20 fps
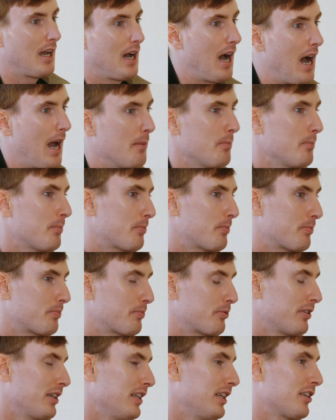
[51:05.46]
I'm
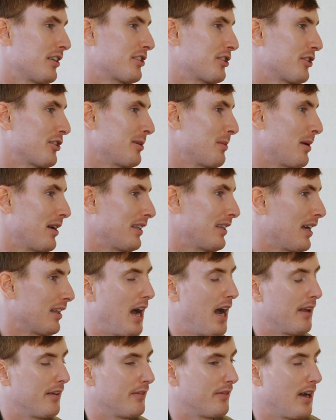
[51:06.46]
pretty concerned about that.